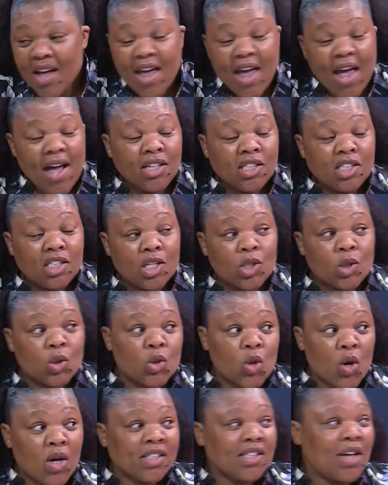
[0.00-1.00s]
And she
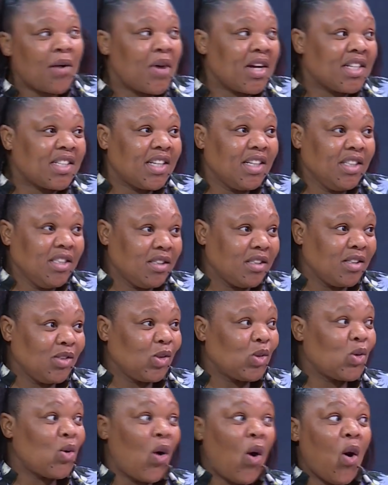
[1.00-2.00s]
draws our attention
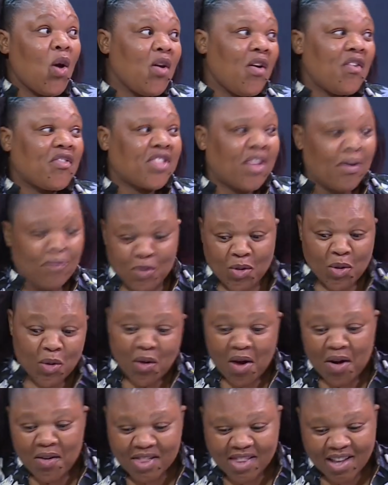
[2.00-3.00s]
to all of them
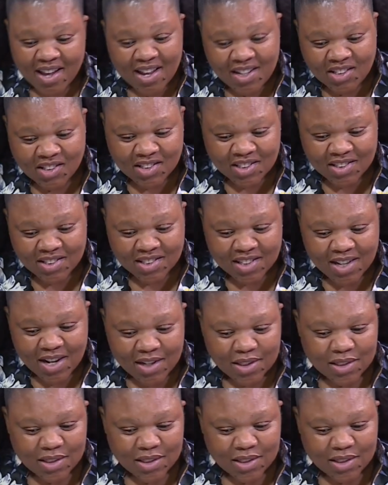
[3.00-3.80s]
throughout the ages.